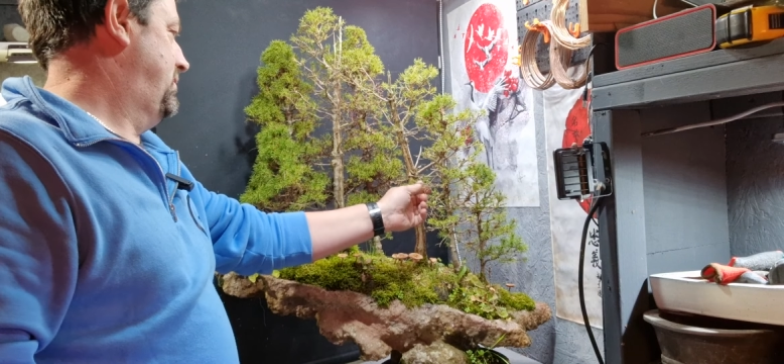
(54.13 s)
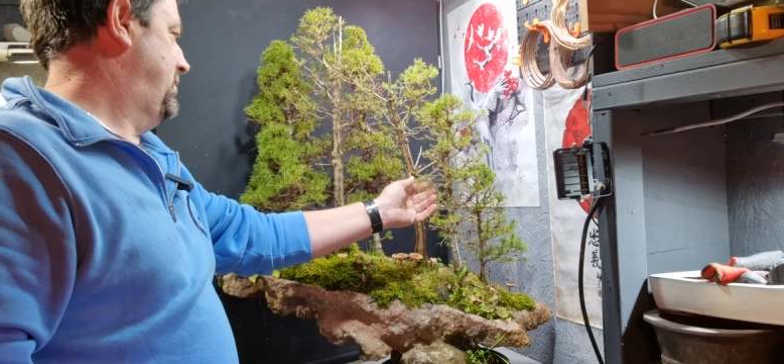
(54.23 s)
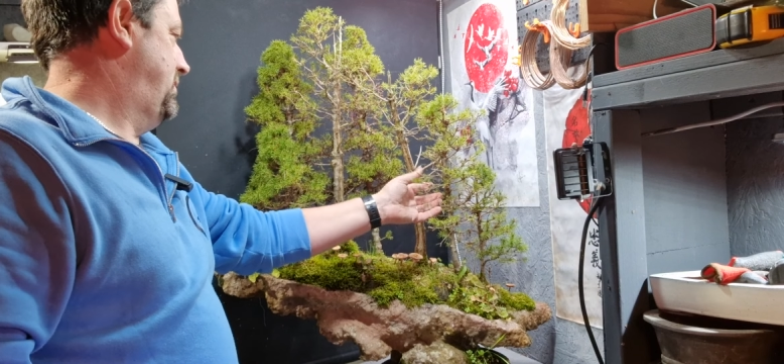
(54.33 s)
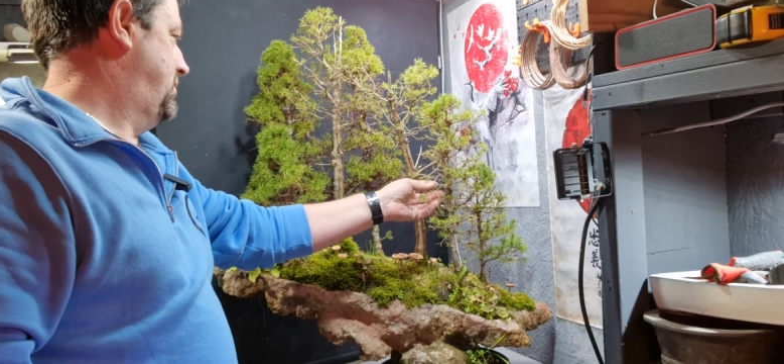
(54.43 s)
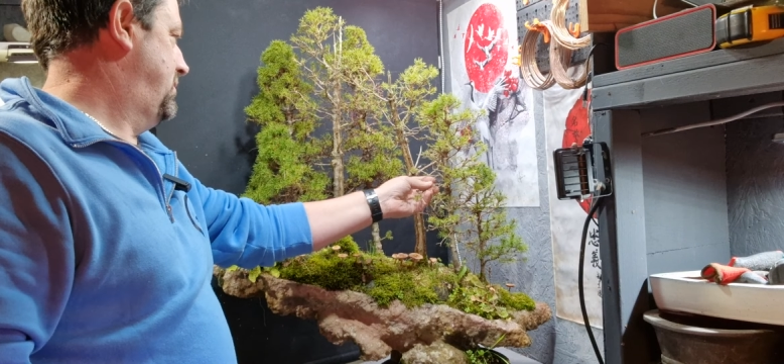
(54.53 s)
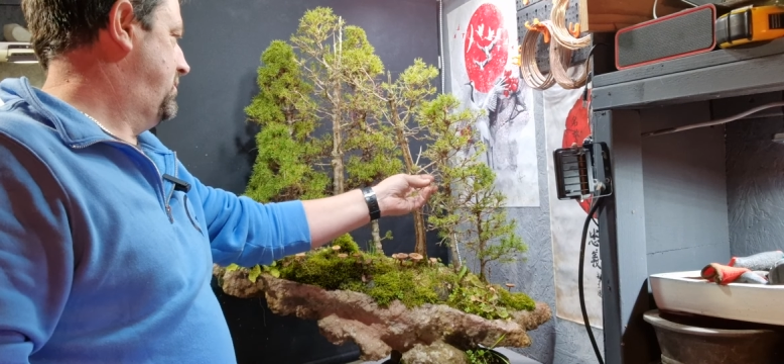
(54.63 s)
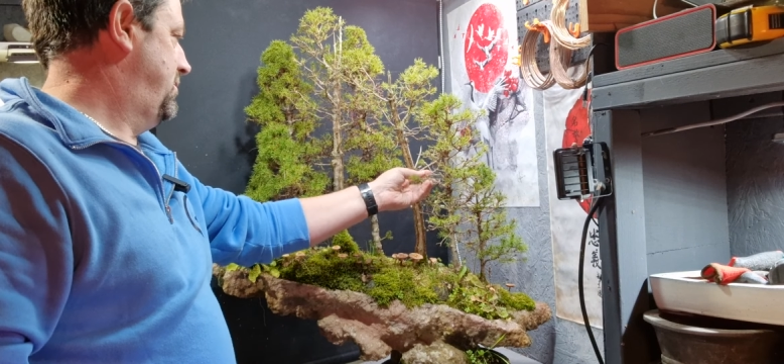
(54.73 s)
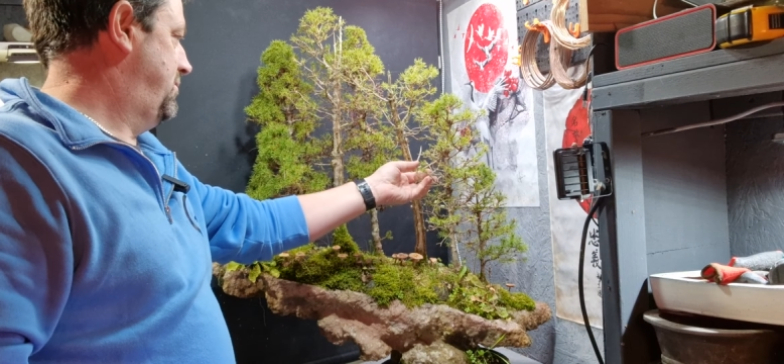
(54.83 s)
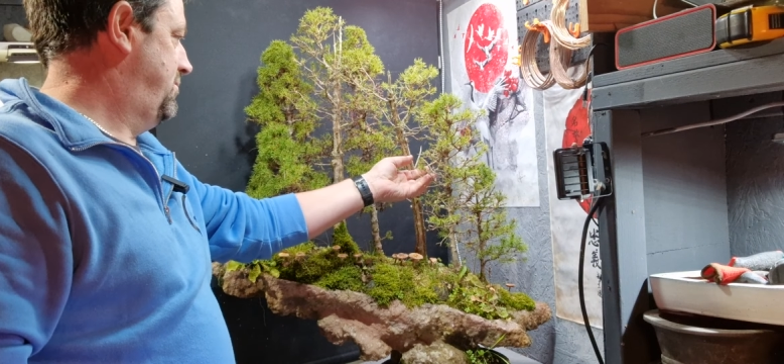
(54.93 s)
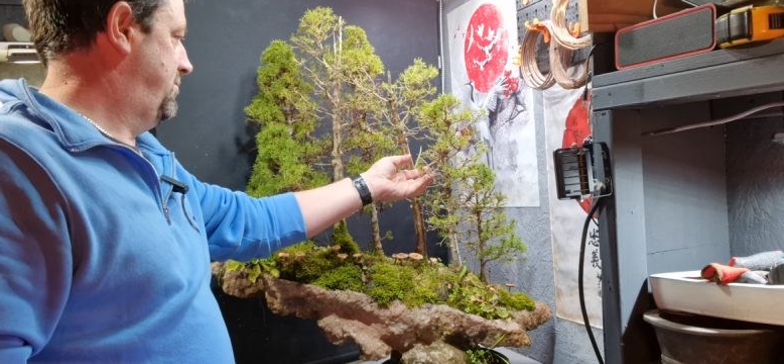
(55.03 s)
These, I don't
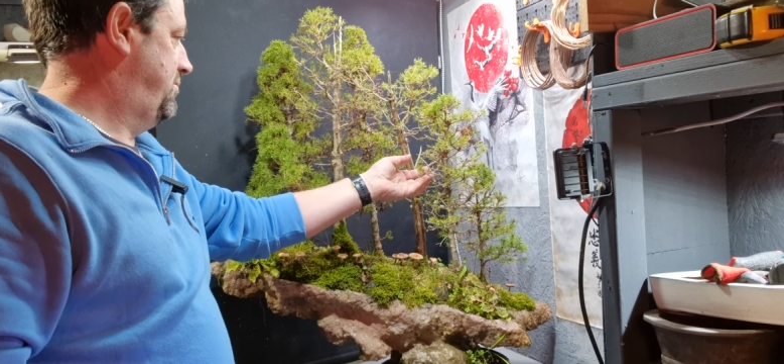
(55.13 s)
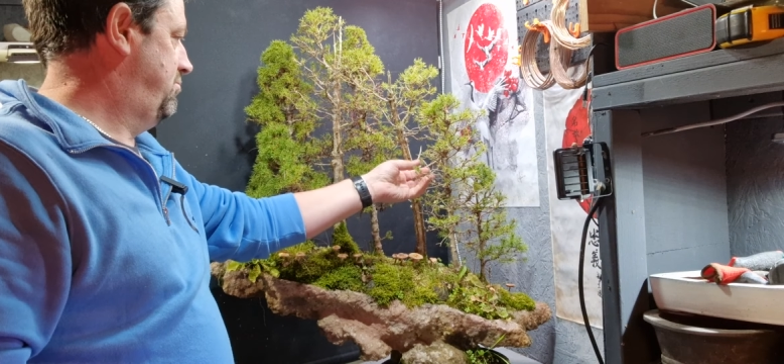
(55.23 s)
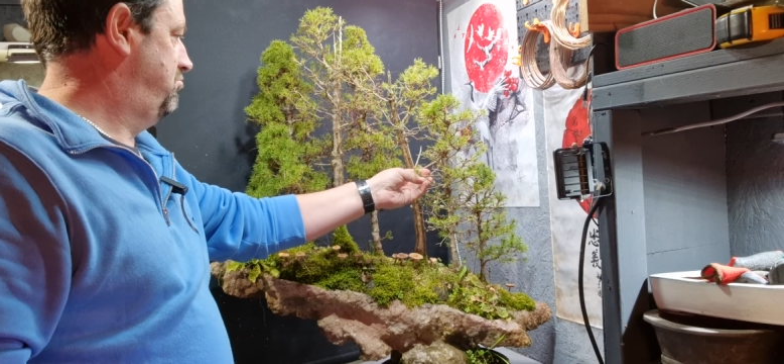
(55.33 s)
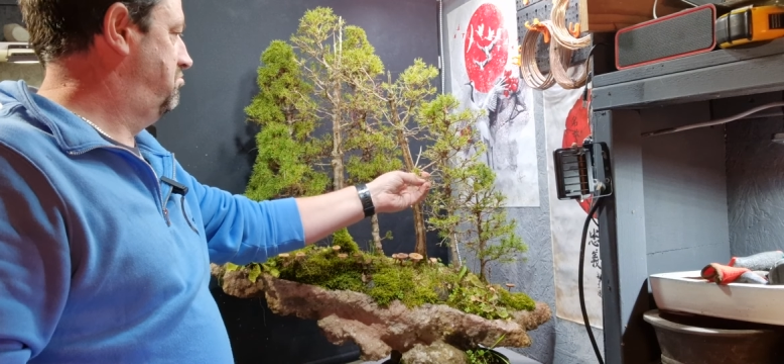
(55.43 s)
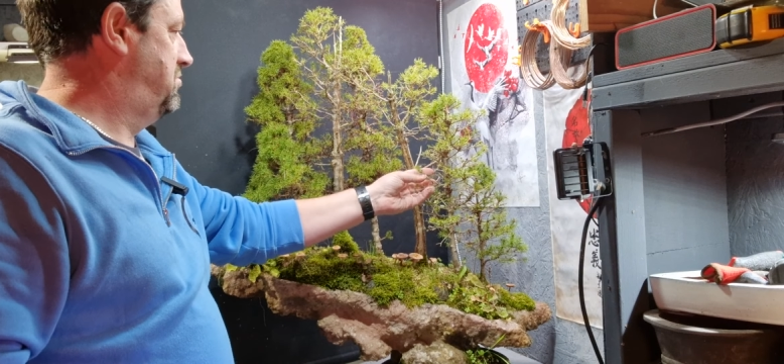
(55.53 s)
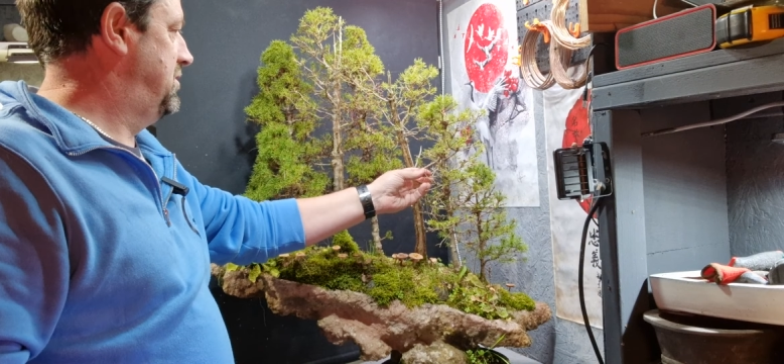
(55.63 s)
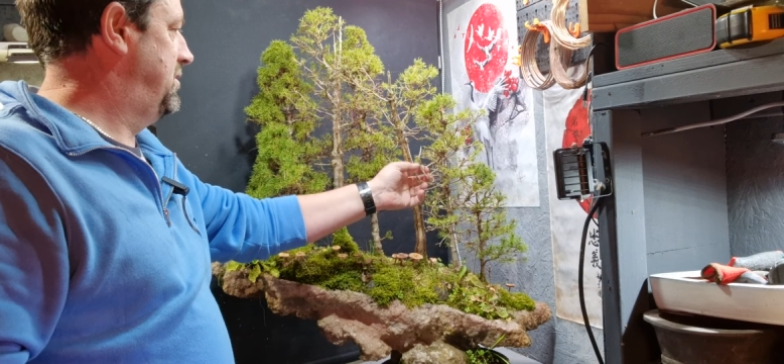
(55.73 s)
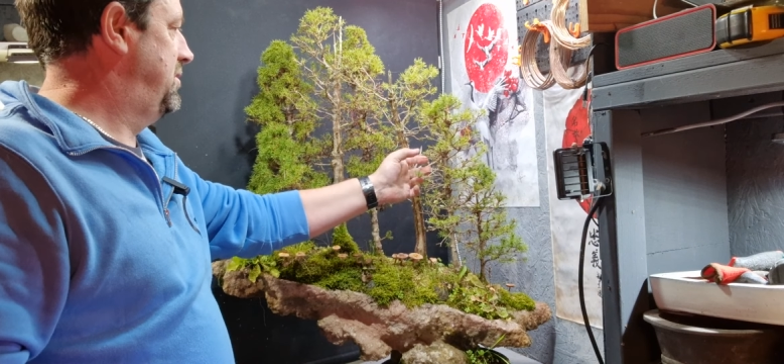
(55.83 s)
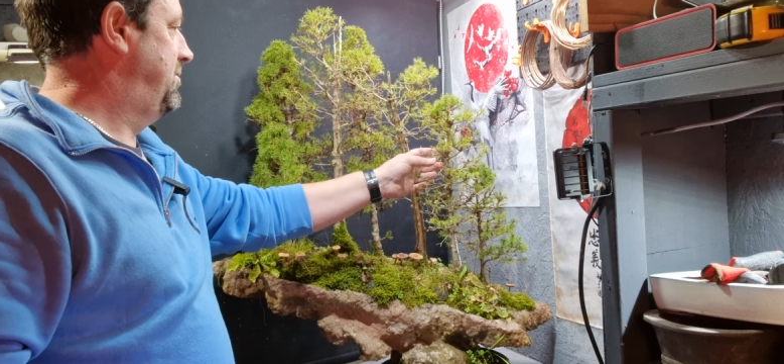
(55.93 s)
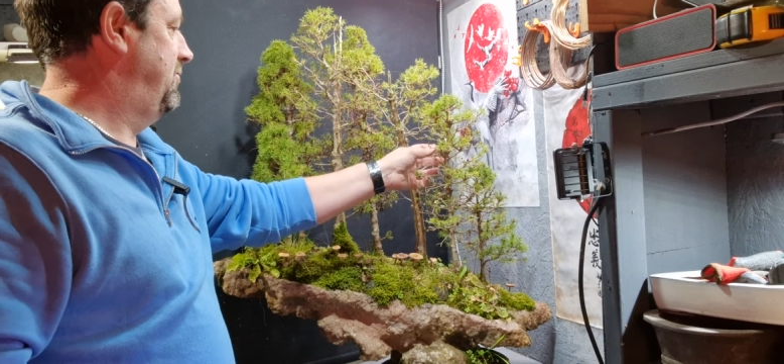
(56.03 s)
know,
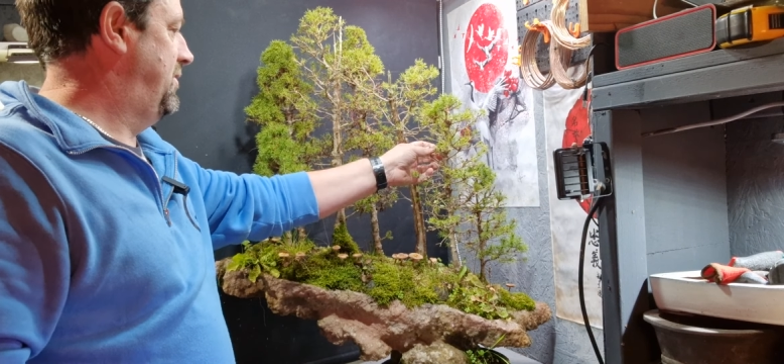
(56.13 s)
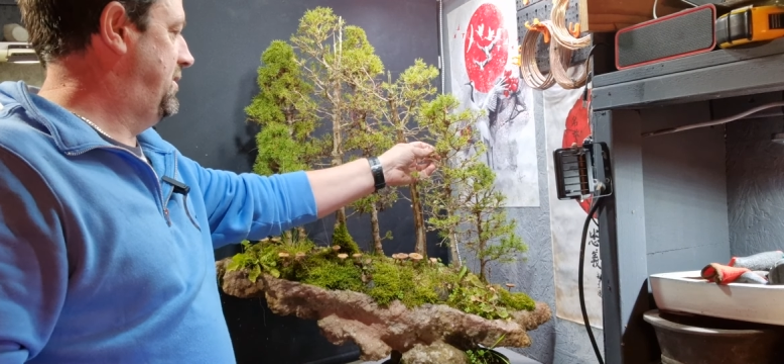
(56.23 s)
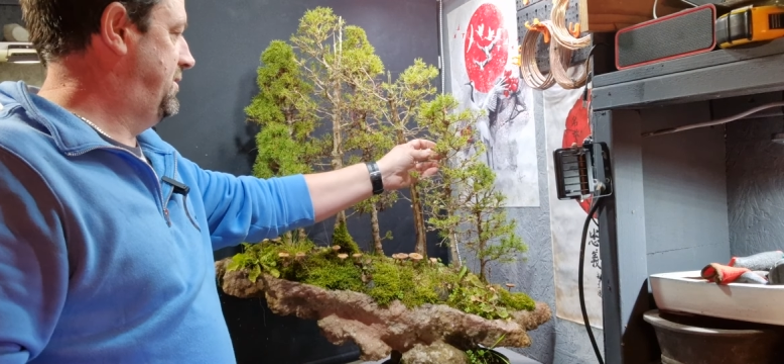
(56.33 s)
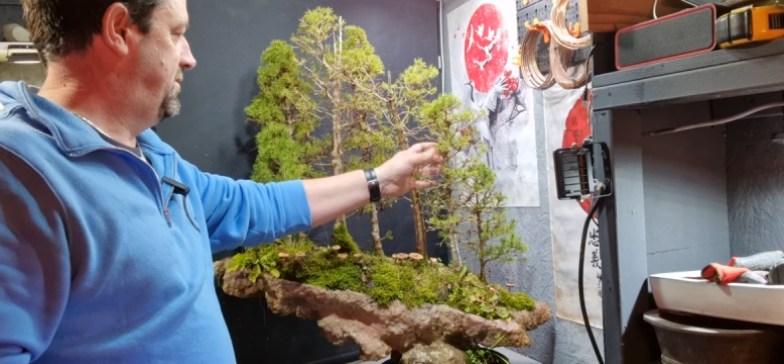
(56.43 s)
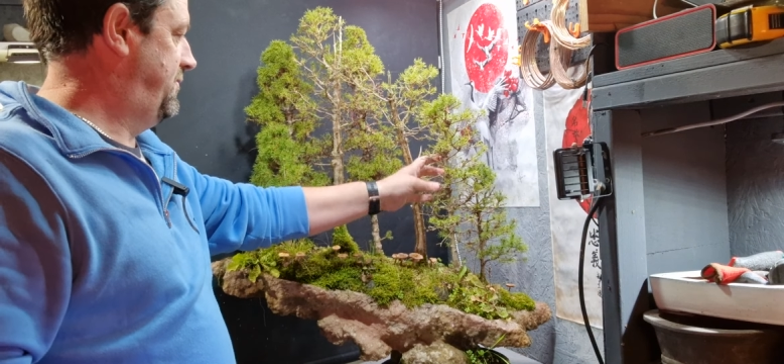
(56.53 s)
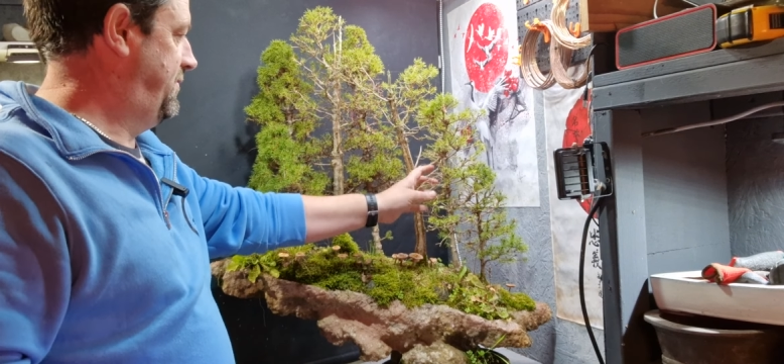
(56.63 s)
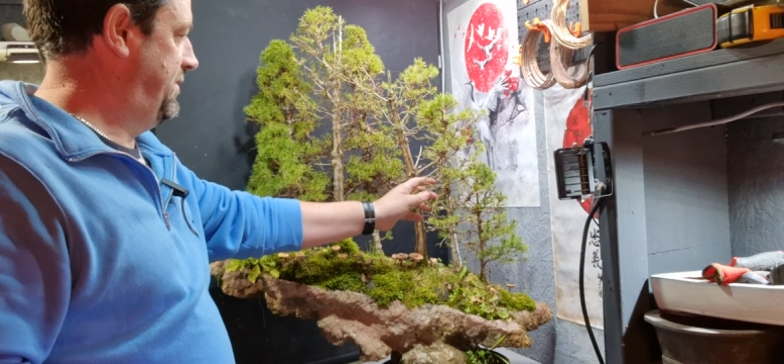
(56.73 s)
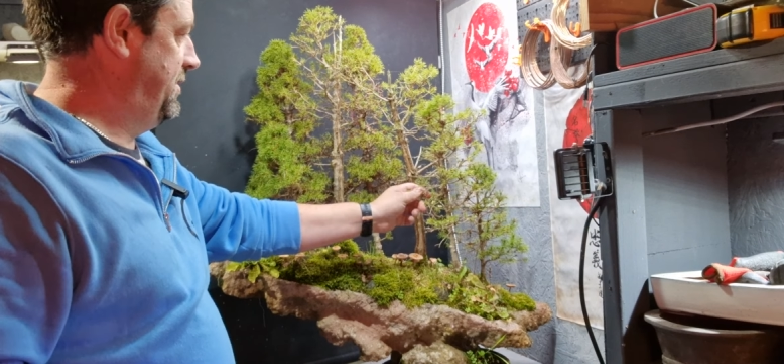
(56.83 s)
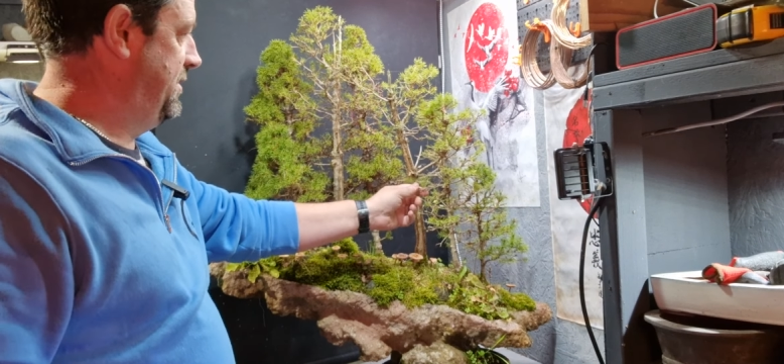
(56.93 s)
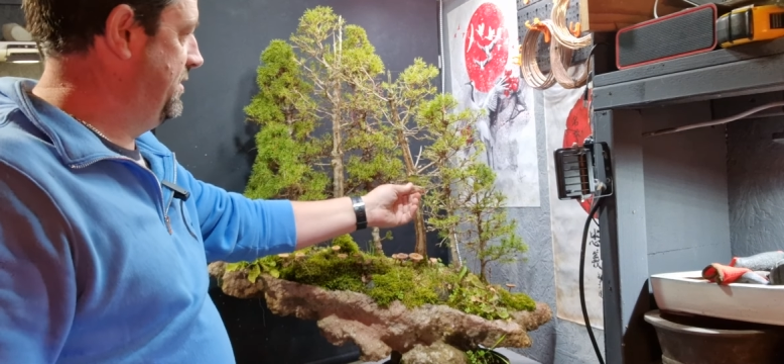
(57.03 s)
seem to be really
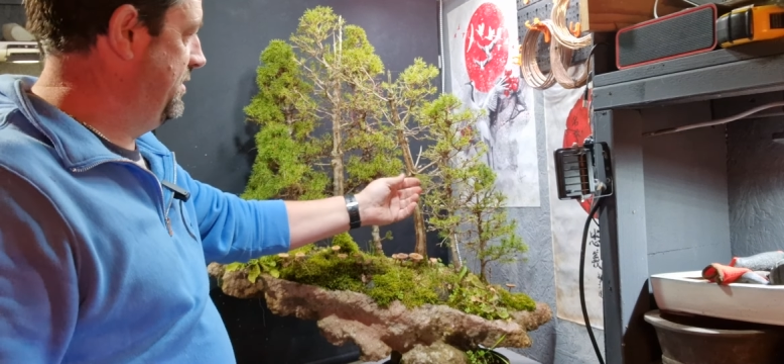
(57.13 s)
suffering this,